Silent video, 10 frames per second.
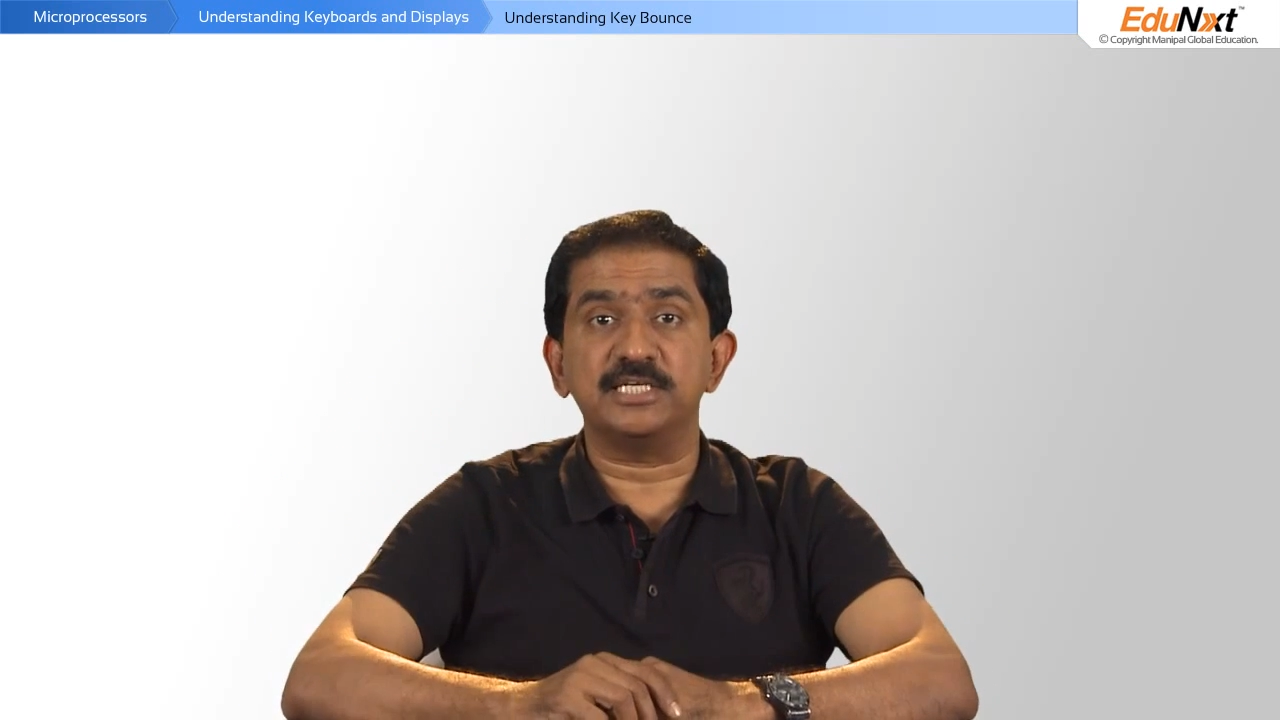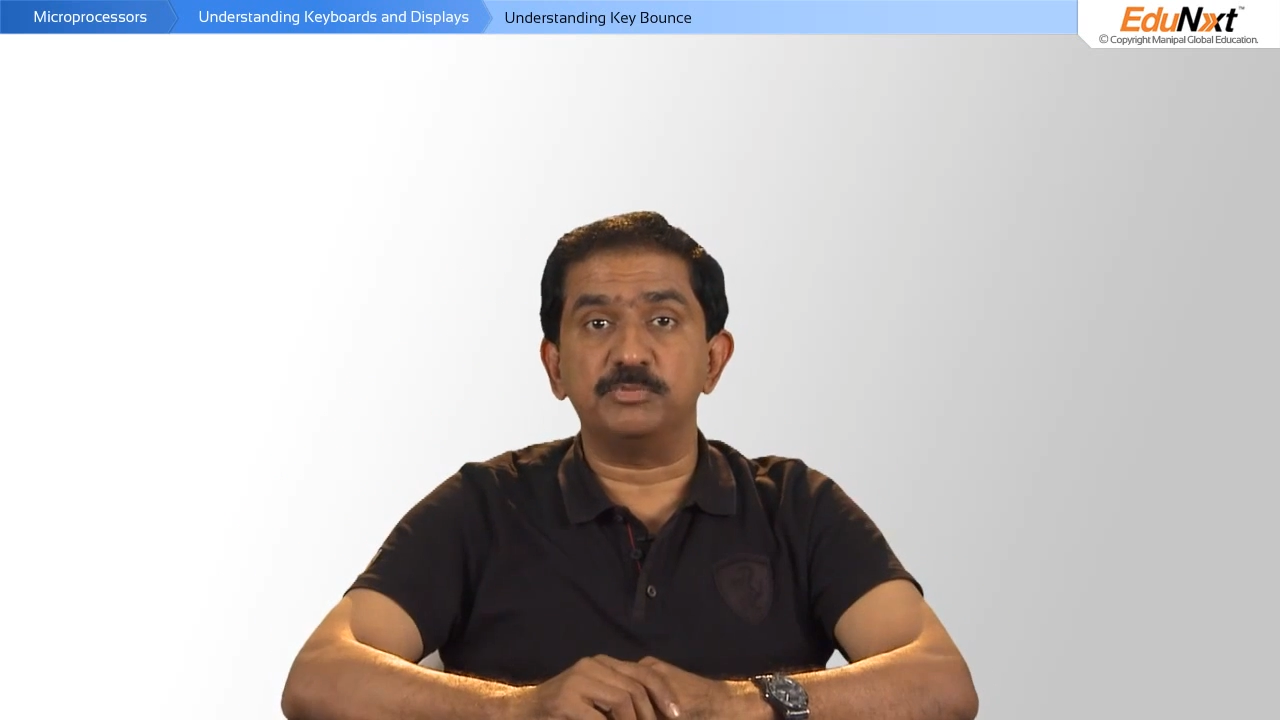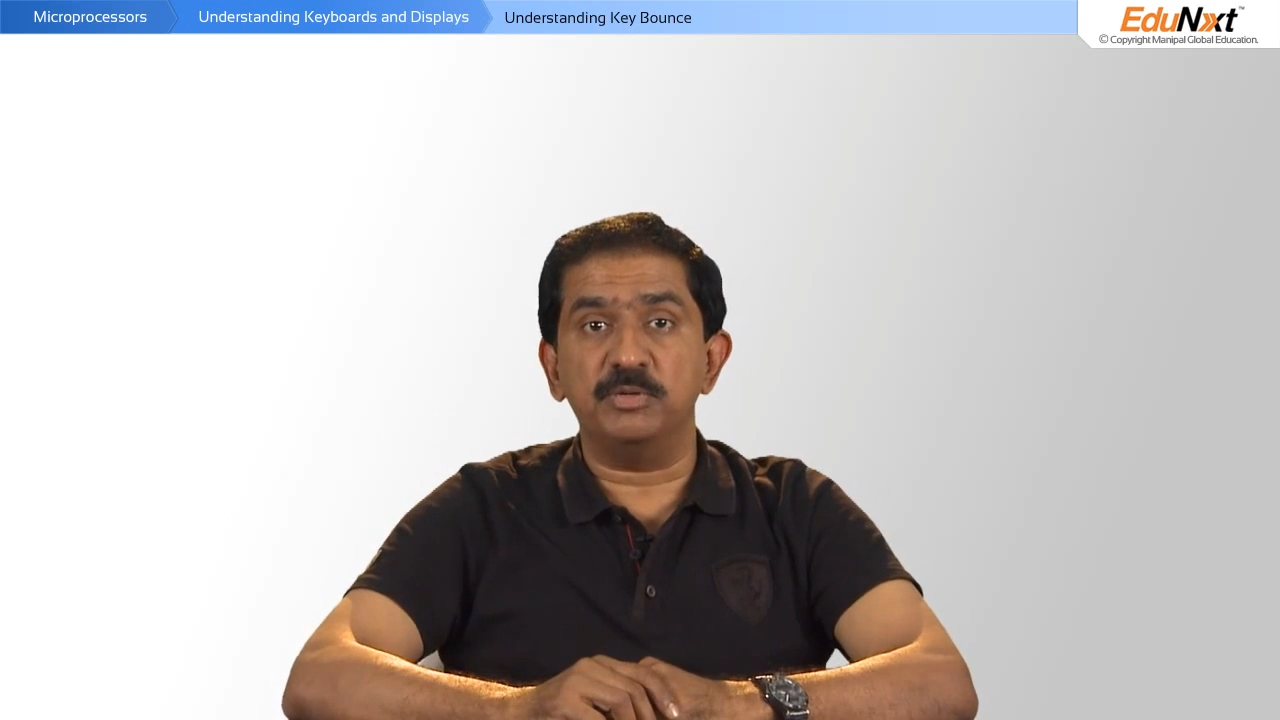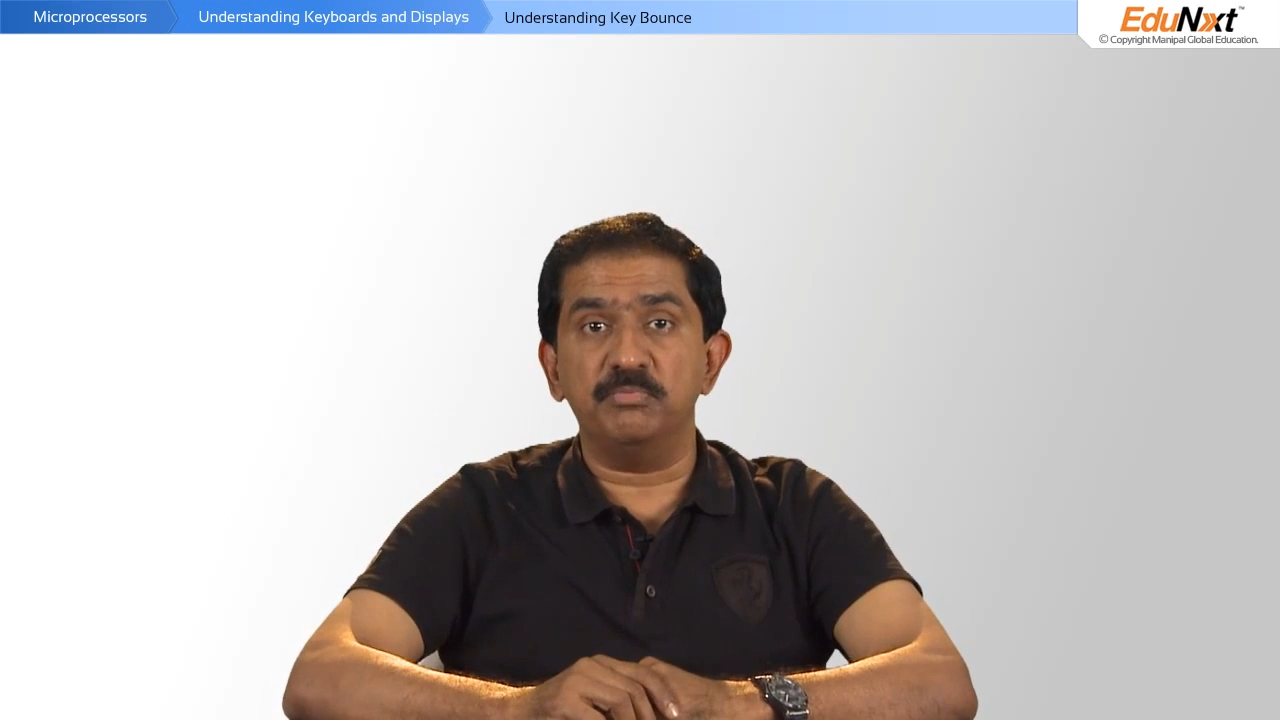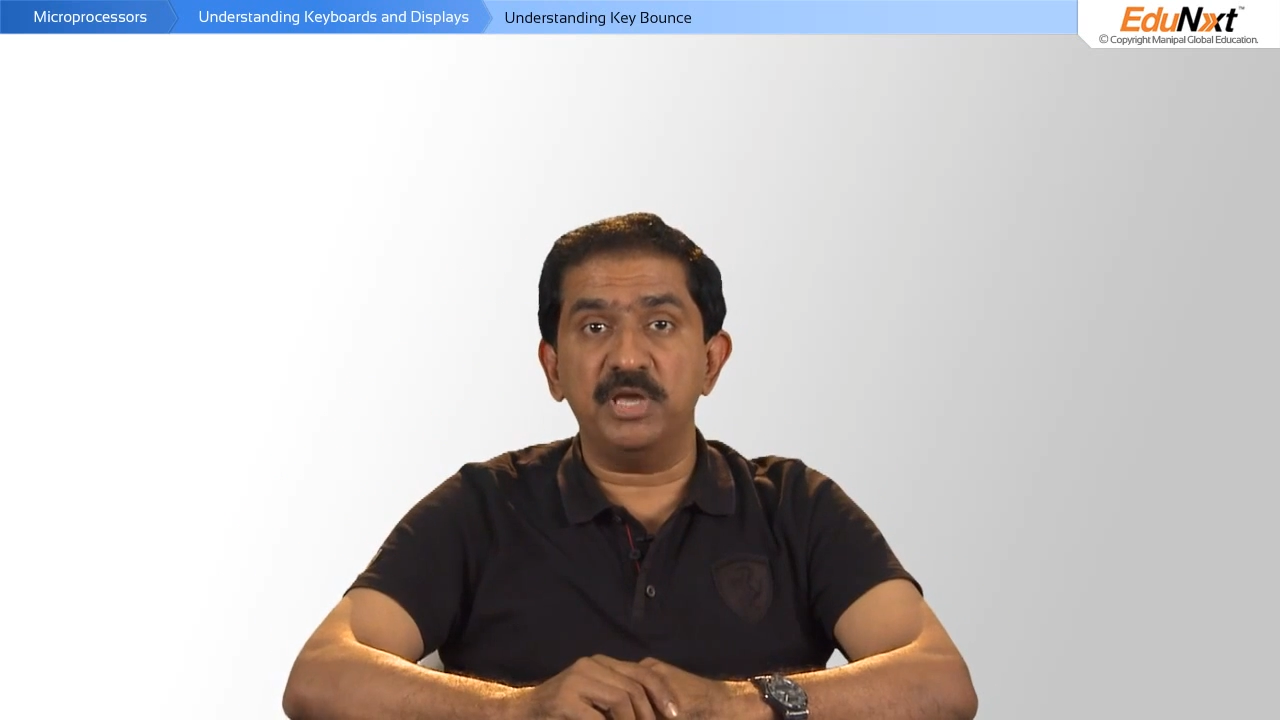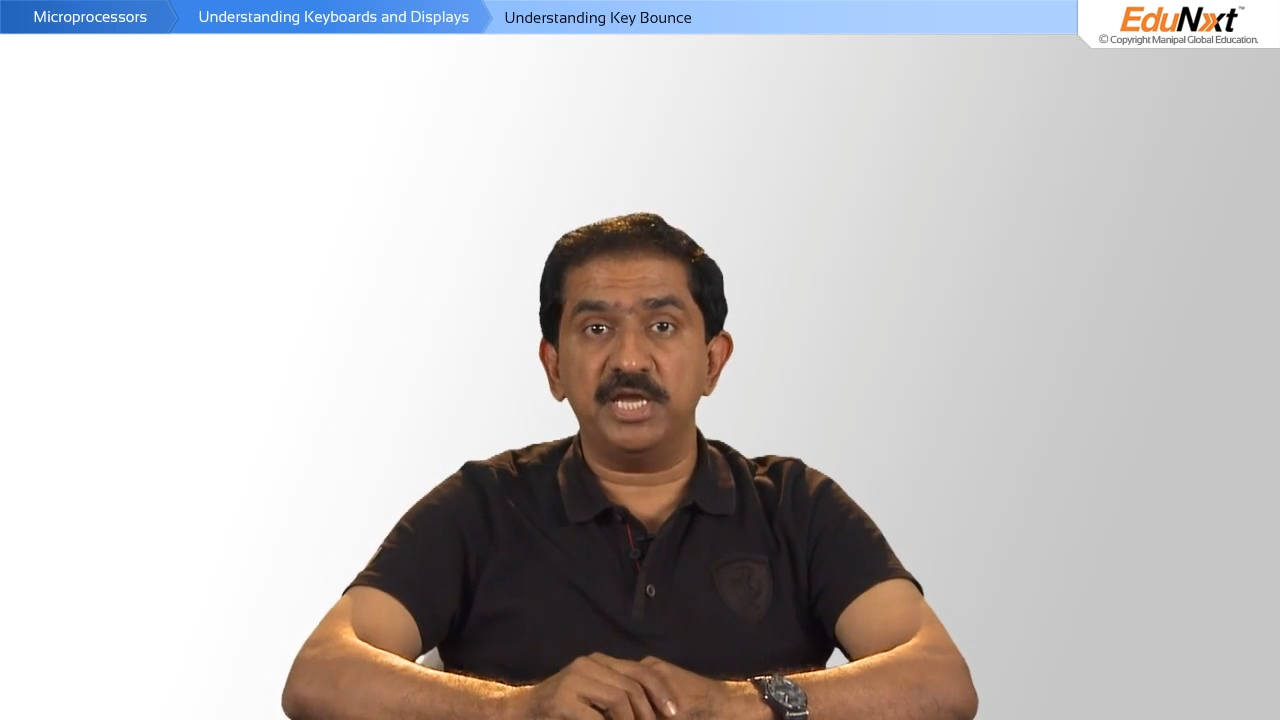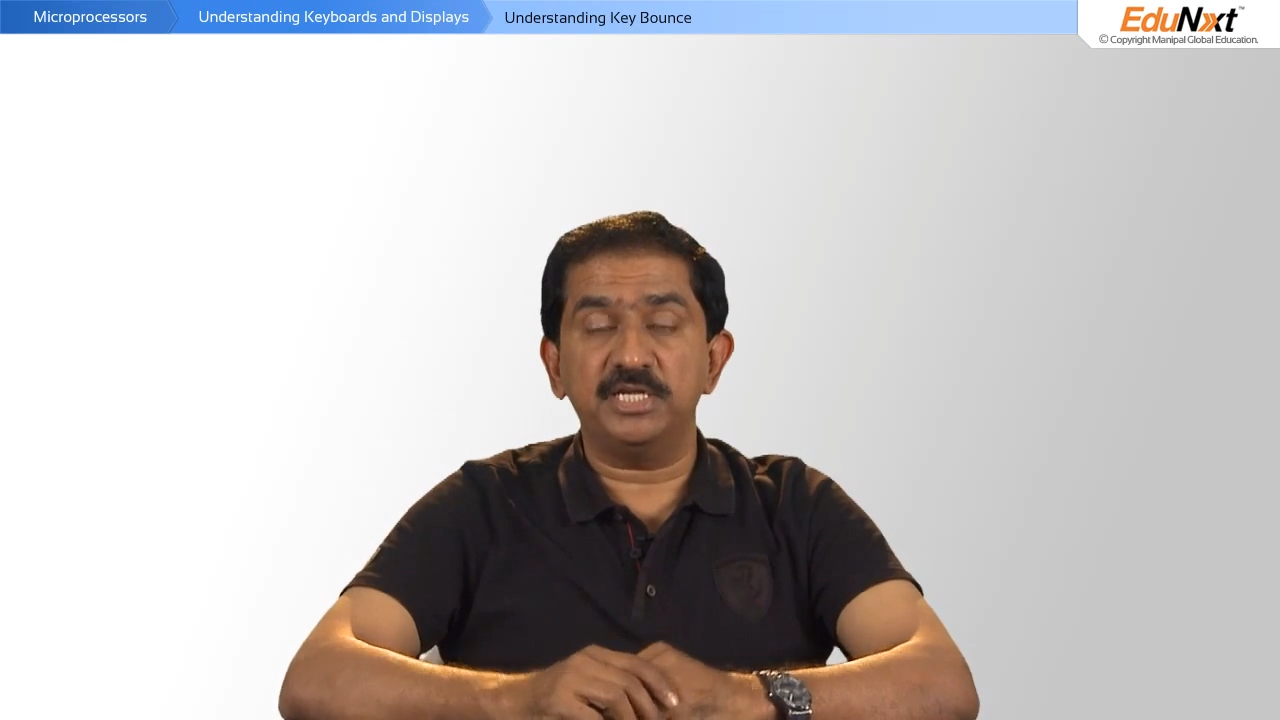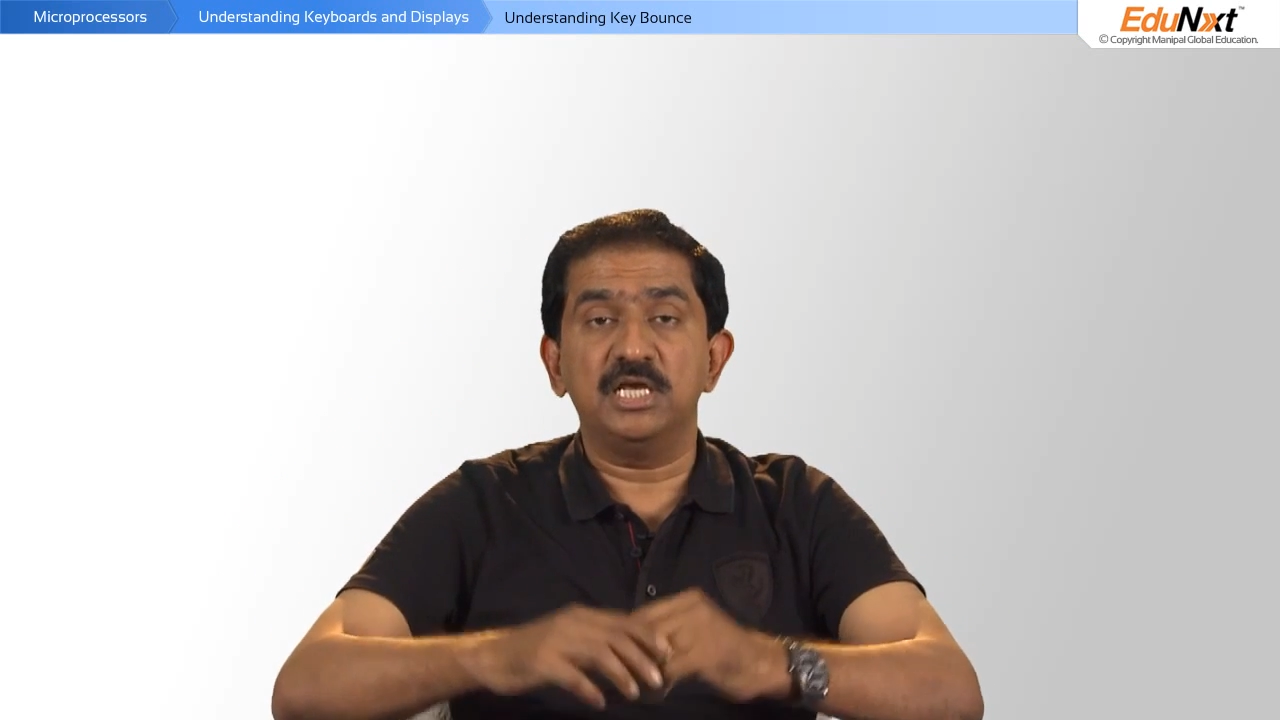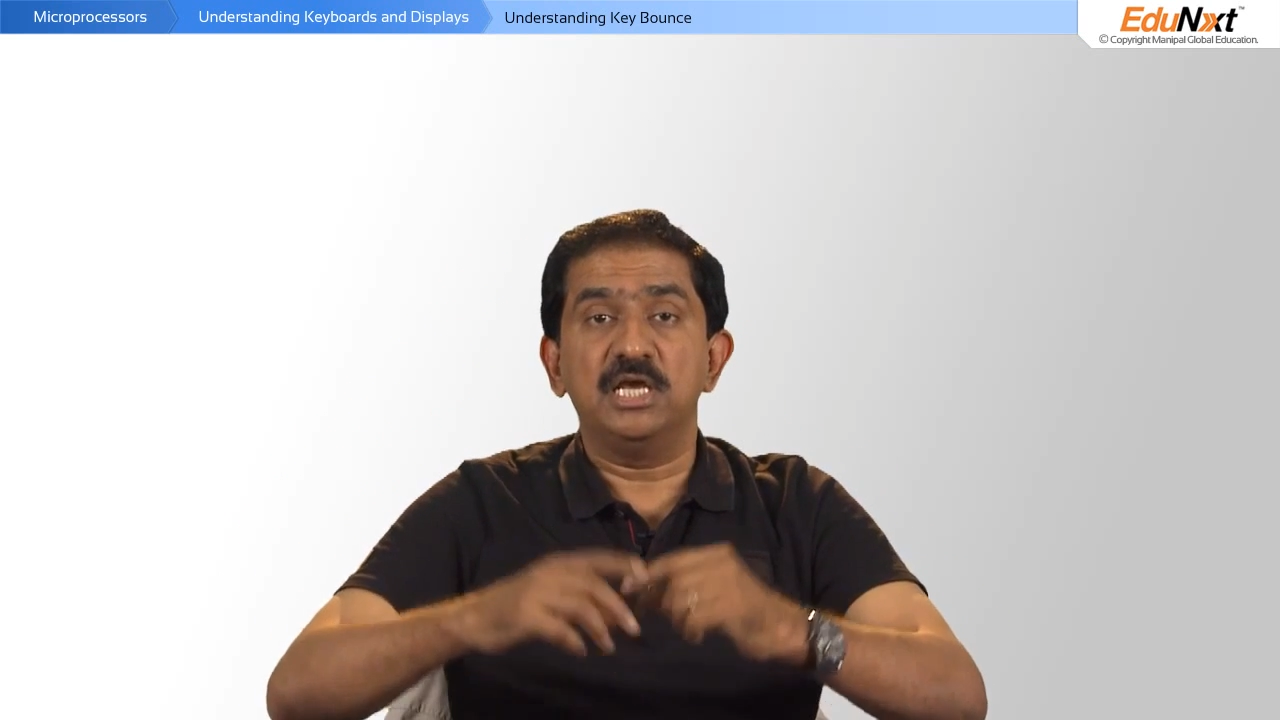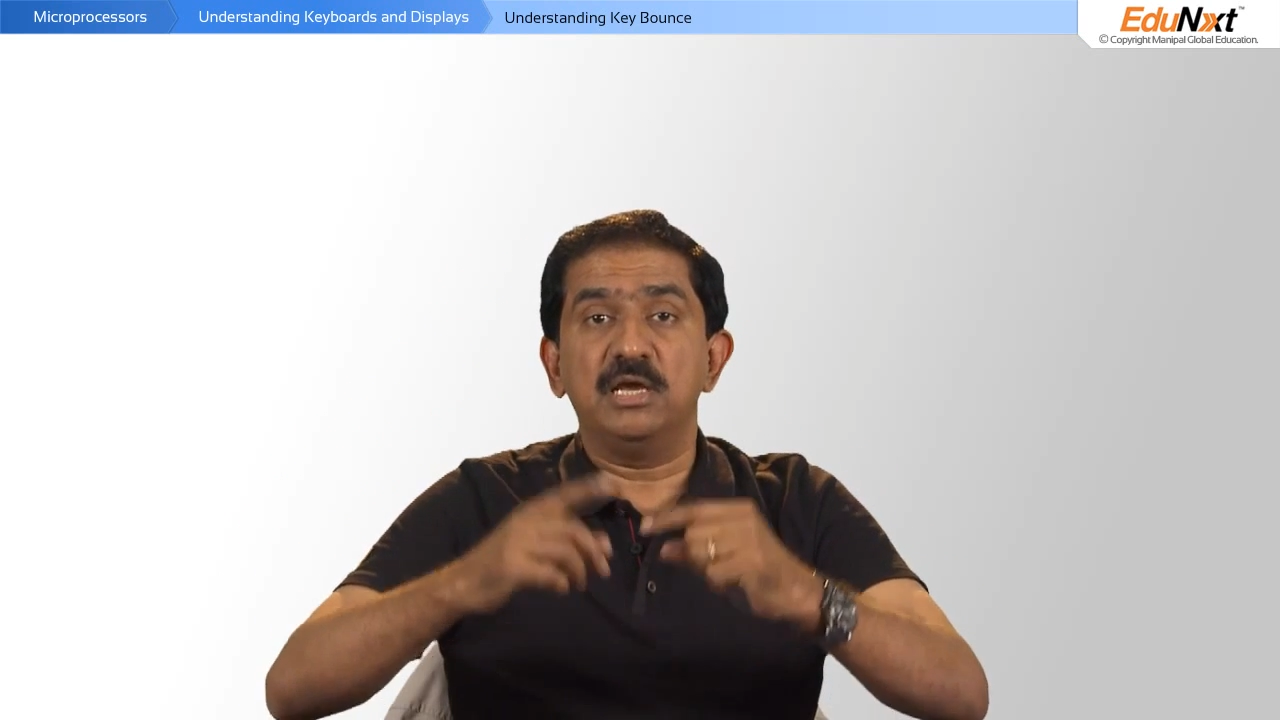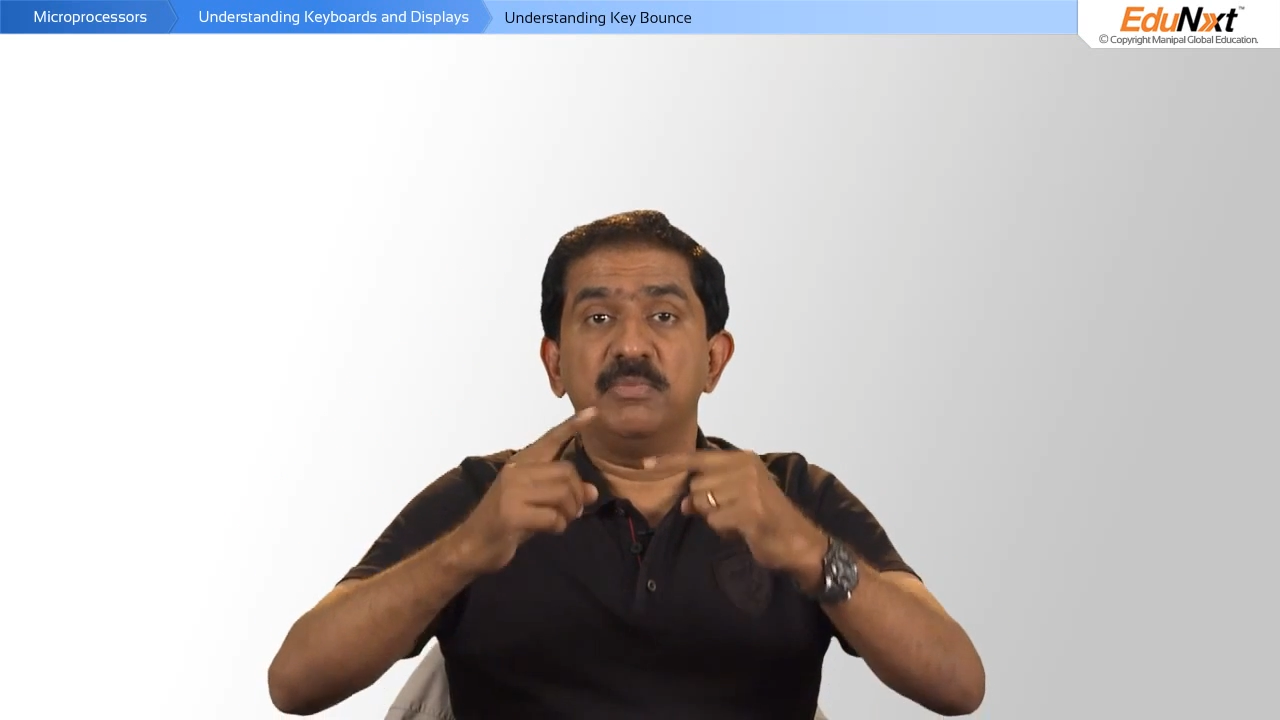has been made,